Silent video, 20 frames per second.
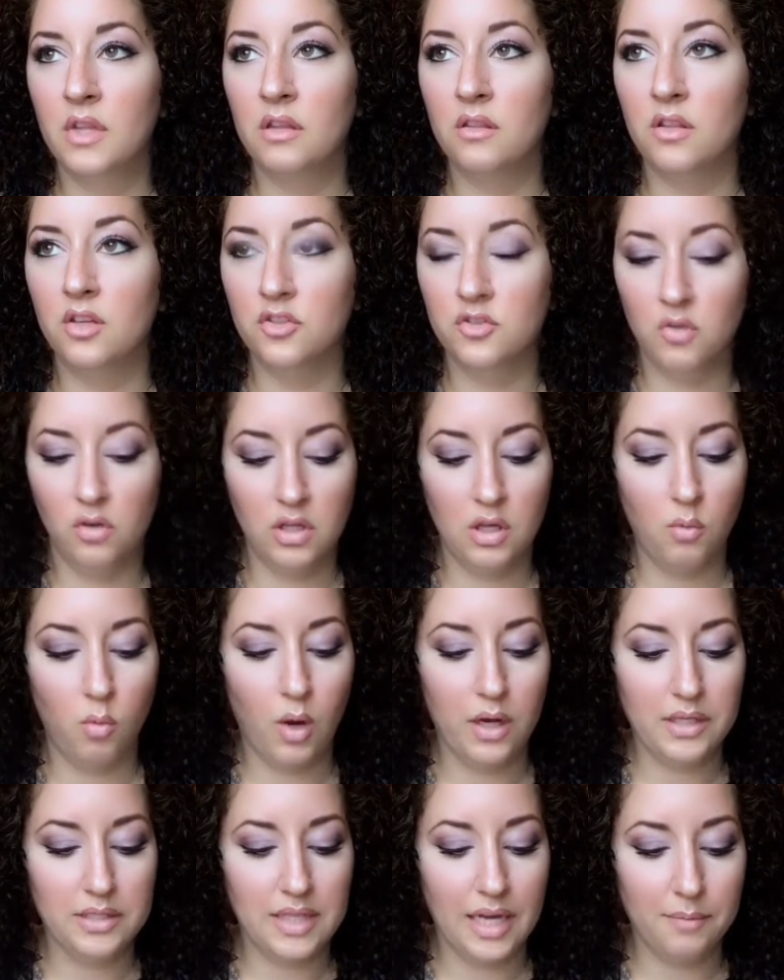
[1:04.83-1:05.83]
There's only
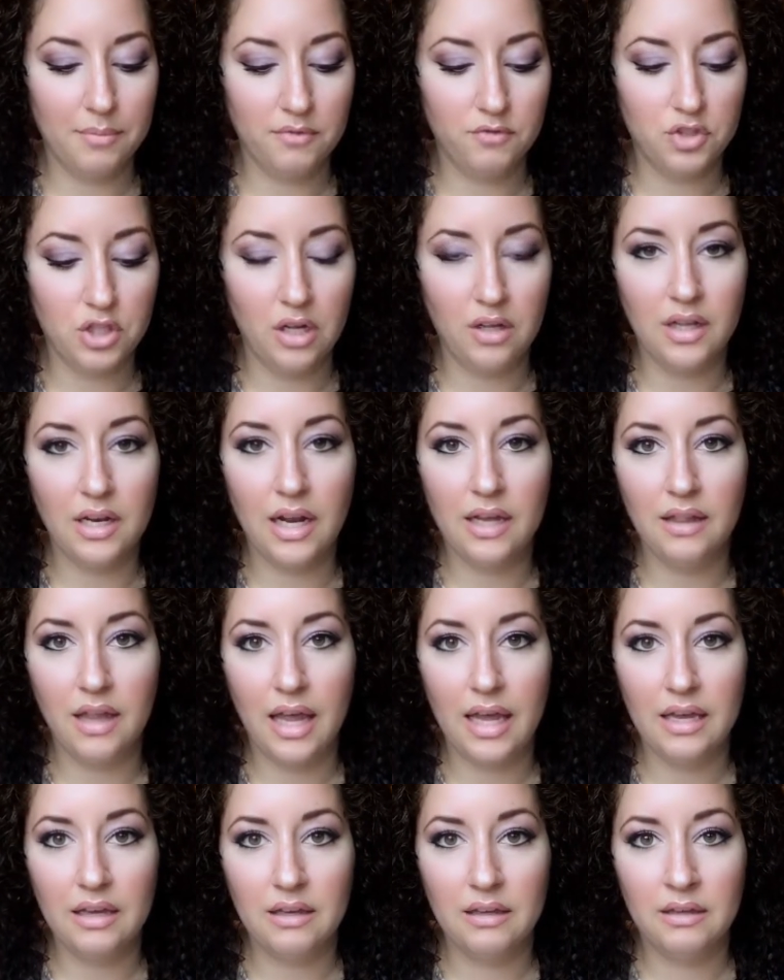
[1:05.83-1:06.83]
one type of gel that I
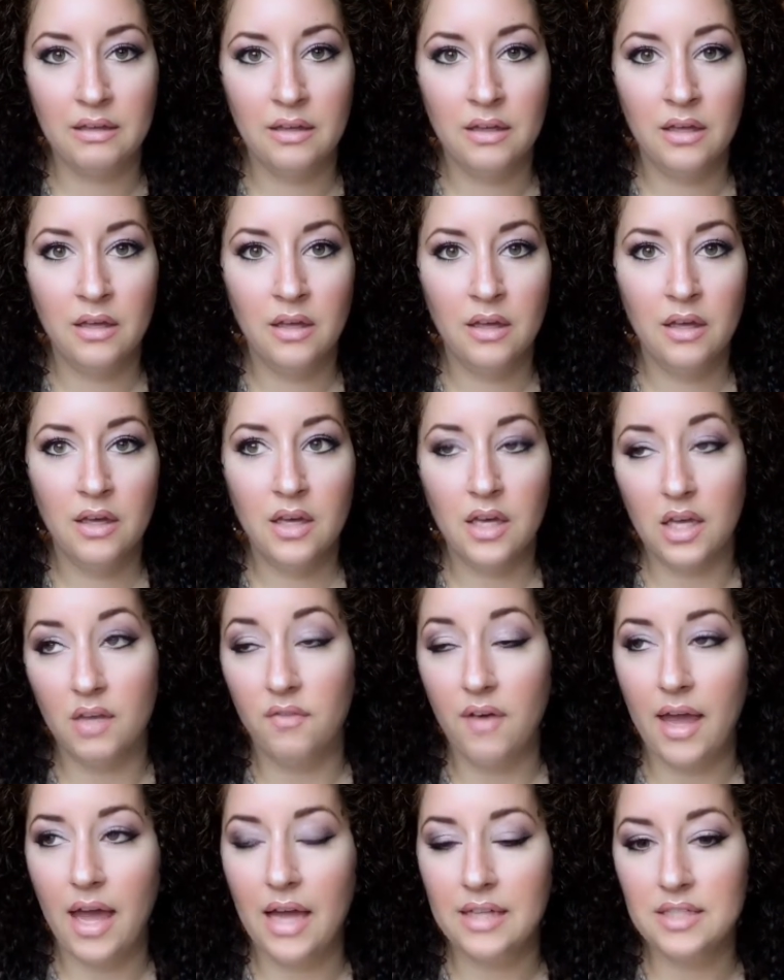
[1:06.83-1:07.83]
like, if
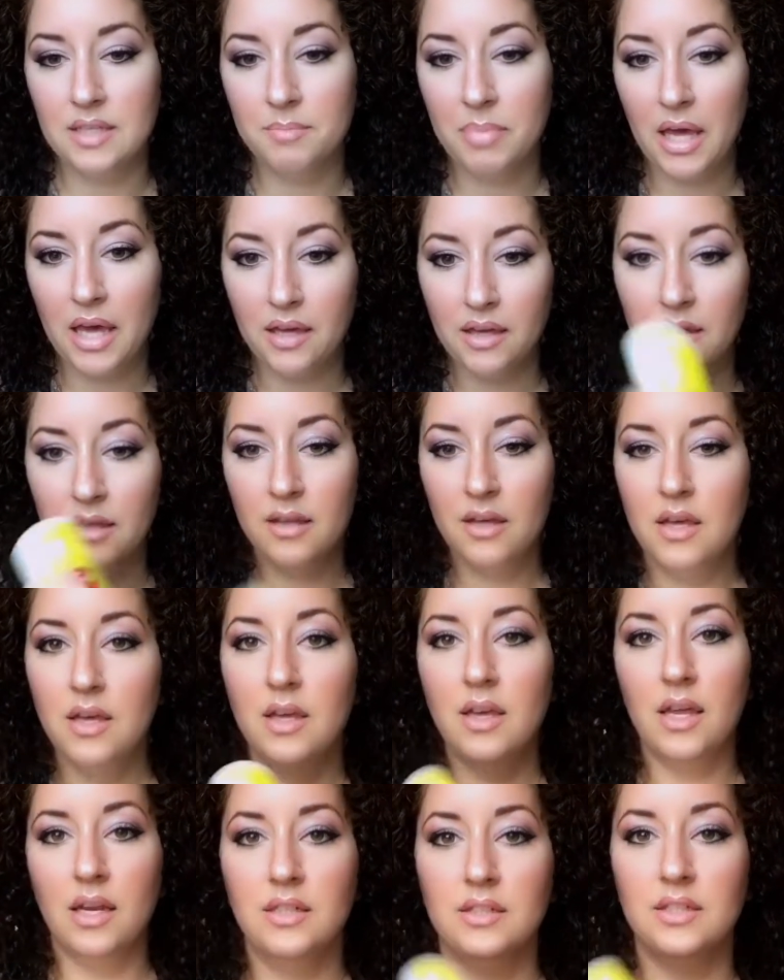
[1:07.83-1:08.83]
I had to pick,
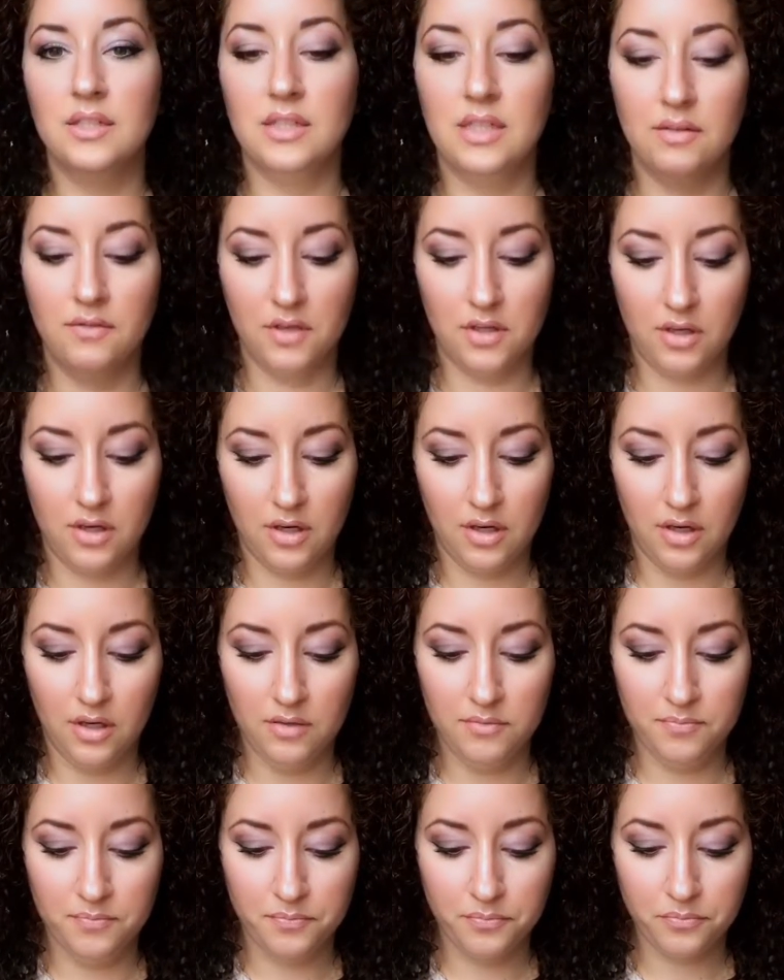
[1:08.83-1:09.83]
and it's Diva Curl.